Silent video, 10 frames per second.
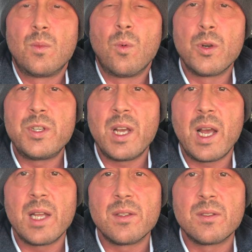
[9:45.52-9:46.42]
wash your
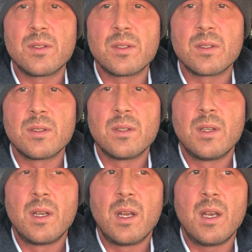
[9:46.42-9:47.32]
hands,
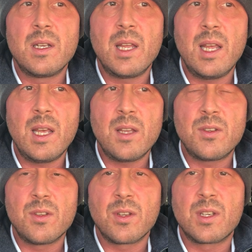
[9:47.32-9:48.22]
adhere
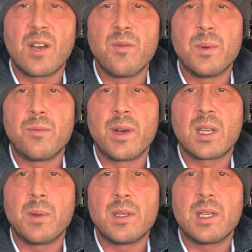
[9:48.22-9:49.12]
to the government
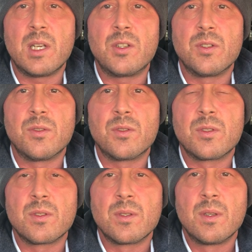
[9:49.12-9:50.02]

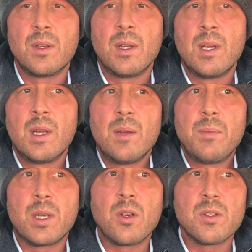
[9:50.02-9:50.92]
recommendations,
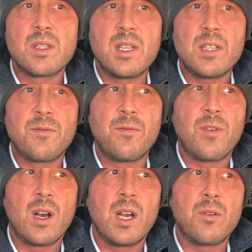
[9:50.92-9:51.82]
because this
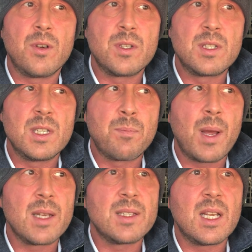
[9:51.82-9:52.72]
virus, this
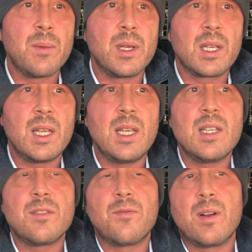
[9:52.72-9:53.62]
pandemic,
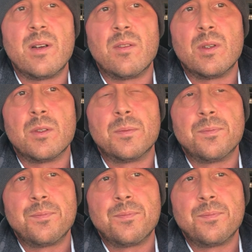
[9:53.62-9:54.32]
is very real.